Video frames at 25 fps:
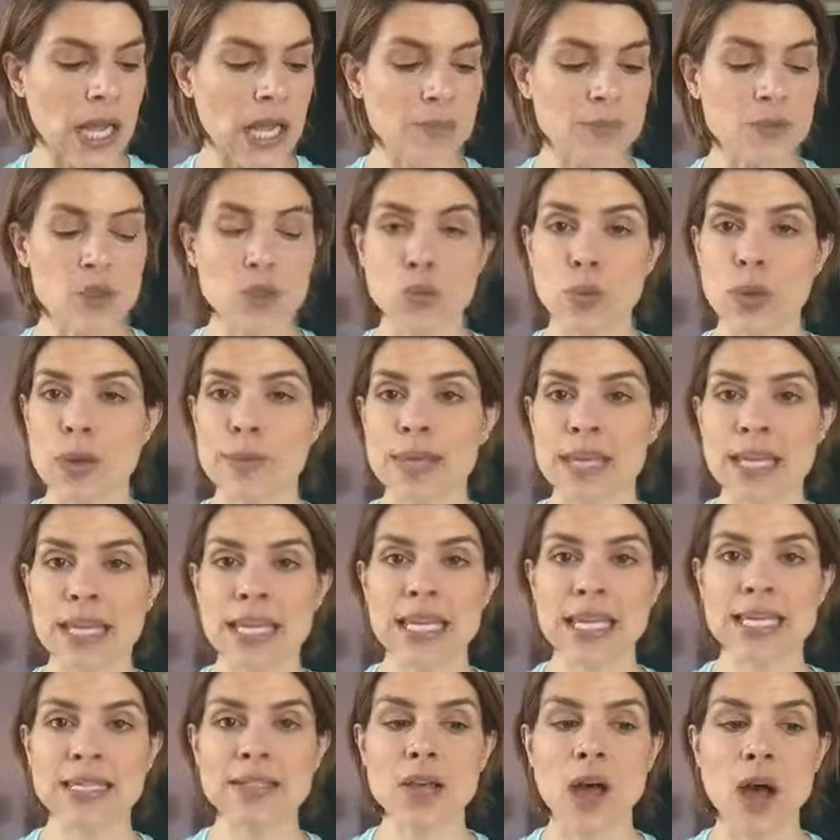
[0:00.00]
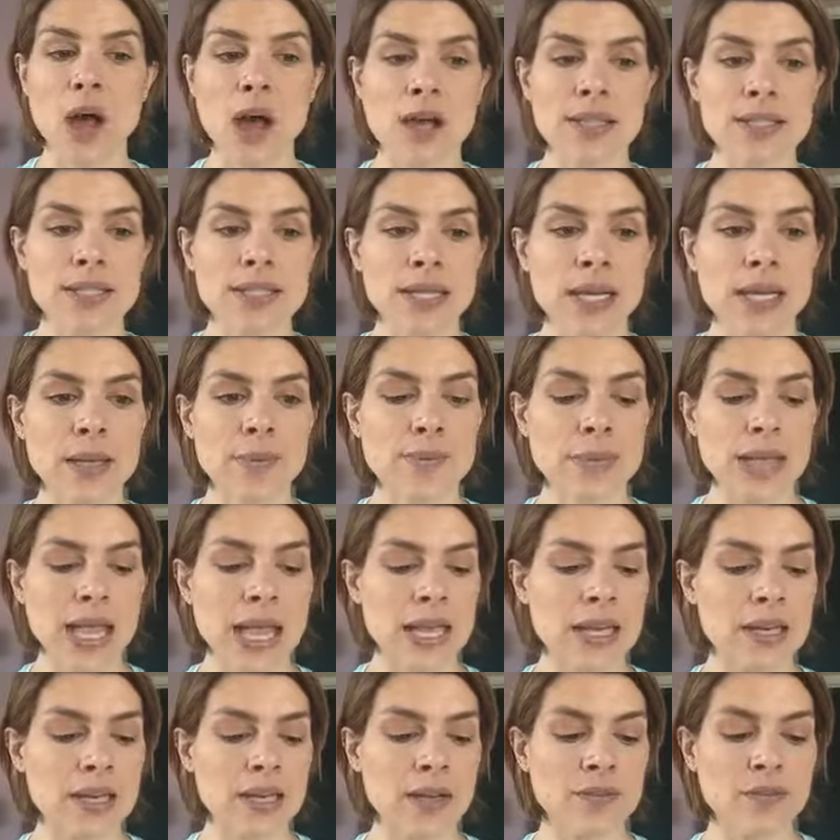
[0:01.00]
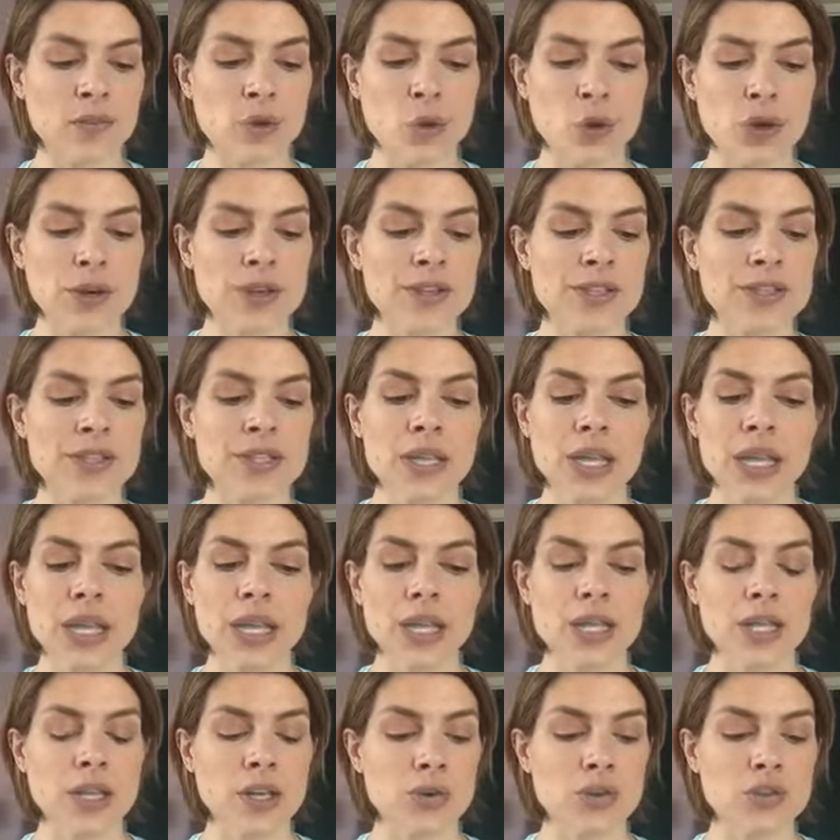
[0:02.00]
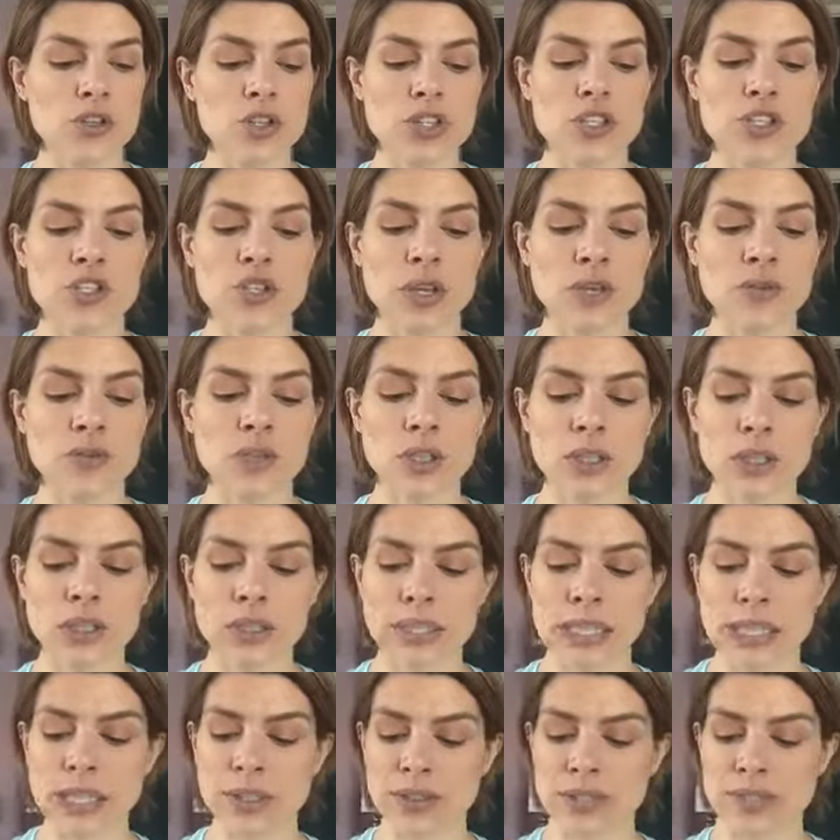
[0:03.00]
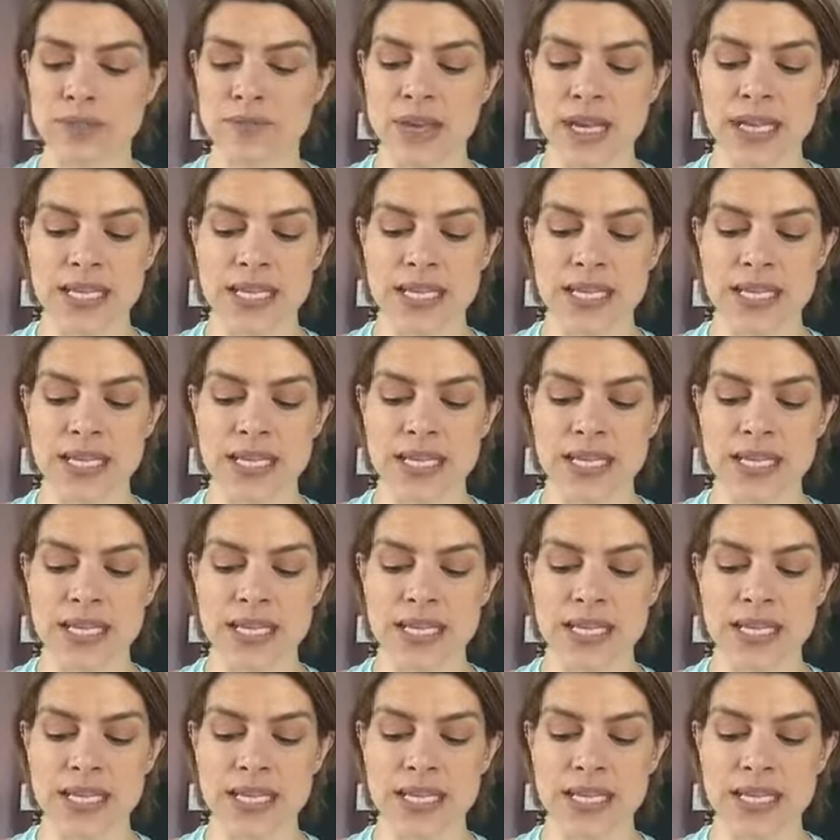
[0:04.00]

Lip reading: Swimming is awesome. And of course, just general health and